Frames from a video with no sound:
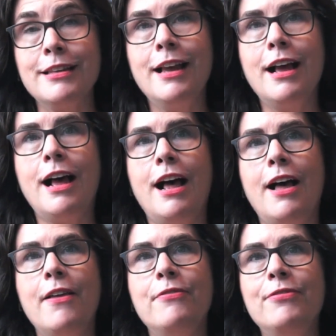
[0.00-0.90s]

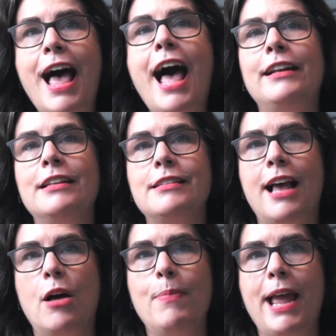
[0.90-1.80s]
That is
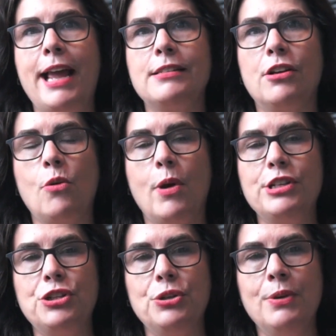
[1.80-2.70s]
how banks are
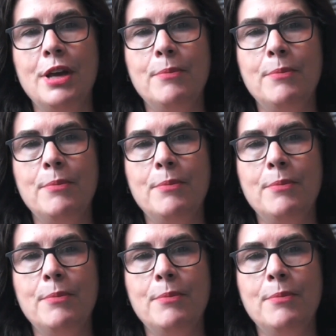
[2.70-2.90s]
going to